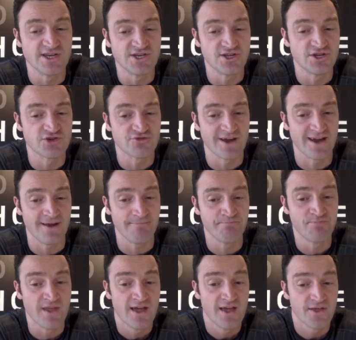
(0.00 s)
you to train
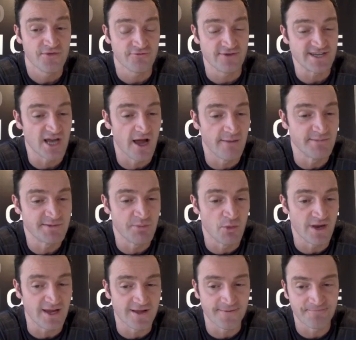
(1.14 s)
3 times per
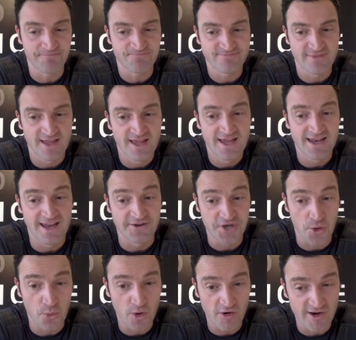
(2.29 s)
week. Now,
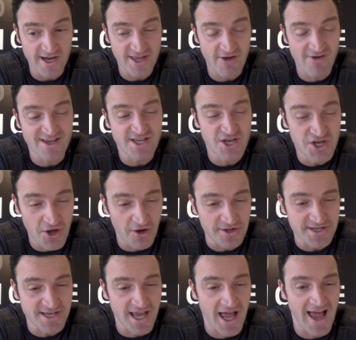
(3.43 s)
don't worry, there is
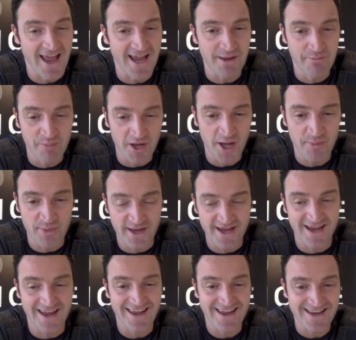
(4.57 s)
not a
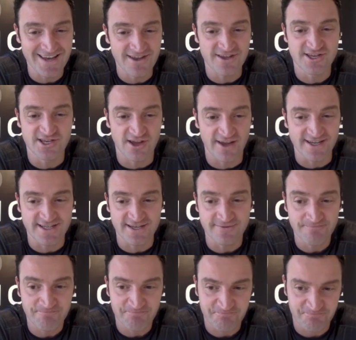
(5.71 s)
burpee in sight.
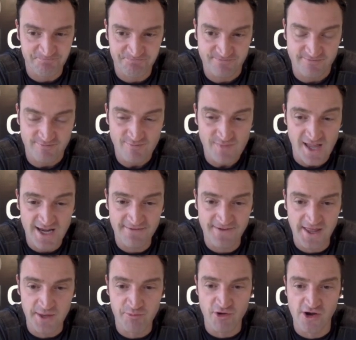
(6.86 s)
And in
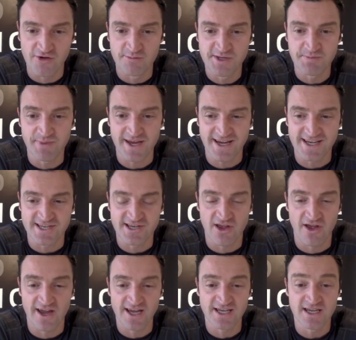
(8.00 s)
fact, the program's been
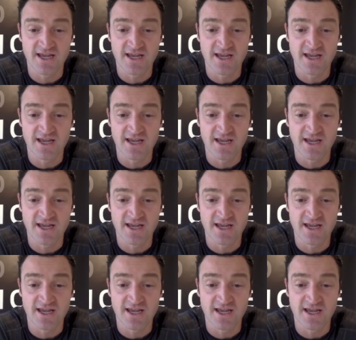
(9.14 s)
designed